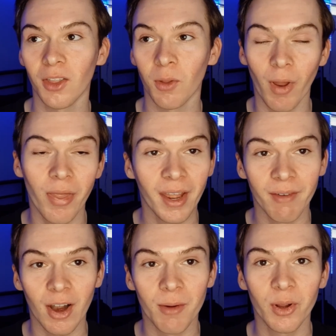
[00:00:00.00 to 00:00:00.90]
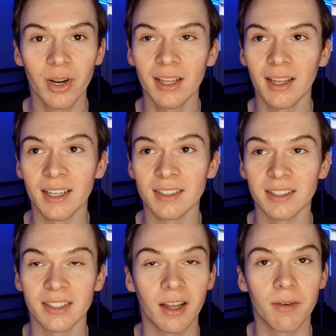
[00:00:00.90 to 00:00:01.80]
The one thing I've heard about it is
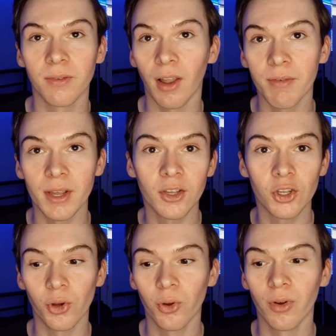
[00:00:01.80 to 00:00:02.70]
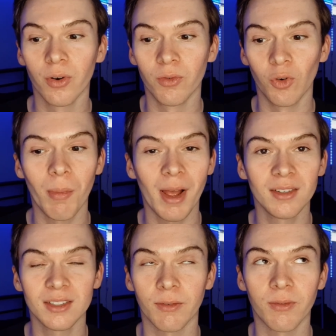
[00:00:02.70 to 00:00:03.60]
it's like a fluffy, cute
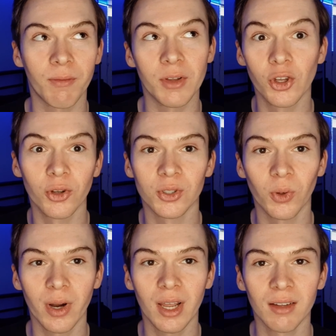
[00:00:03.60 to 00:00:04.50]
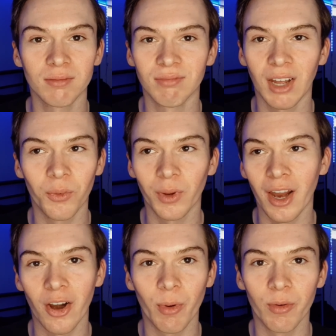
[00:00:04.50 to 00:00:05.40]
romance, a fluffy, cute story. I don't
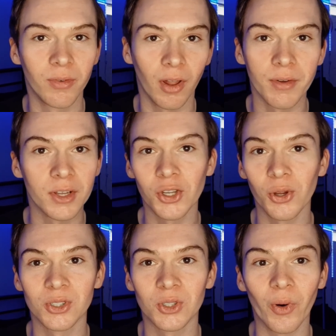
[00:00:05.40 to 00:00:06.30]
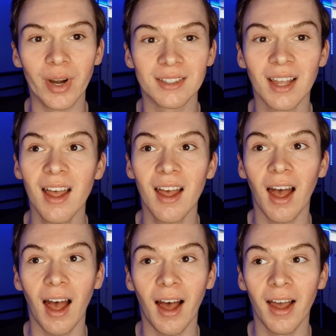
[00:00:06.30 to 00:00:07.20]
care about fluffy, cute stories.
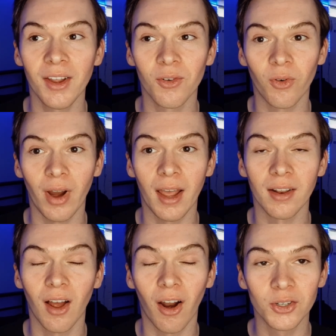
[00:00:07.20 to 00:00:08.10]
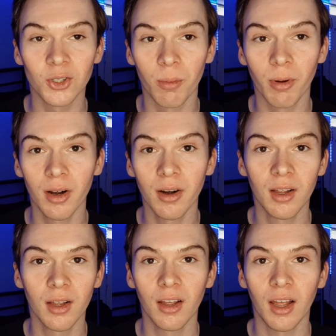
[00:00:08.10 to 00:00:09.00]
I read Heartstopper
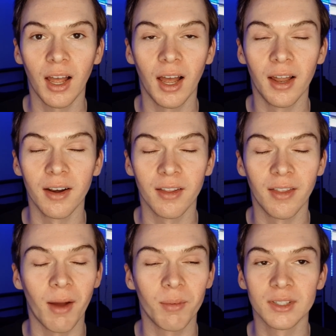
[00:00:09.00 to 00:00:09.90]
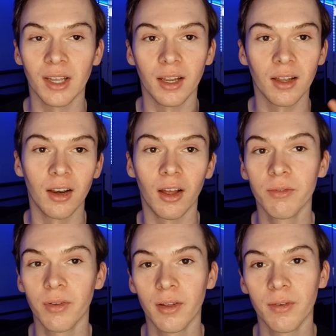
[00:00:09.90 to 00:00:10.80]
and that was like
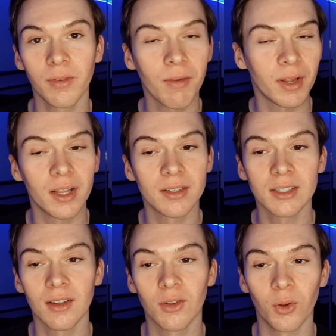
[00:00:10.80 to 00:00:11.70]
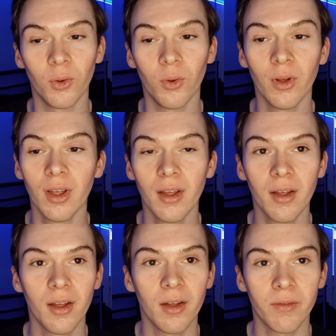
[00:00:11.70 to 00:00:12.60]
enough fluffiness to
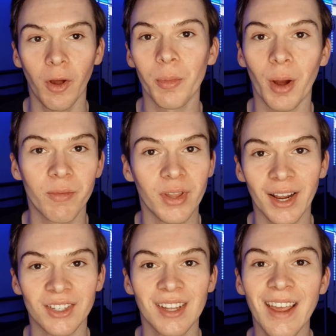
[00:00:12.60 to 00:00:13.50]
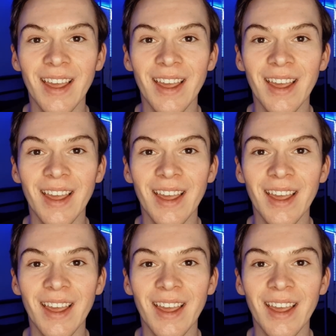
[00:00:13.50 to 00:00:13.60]
fill me up for the next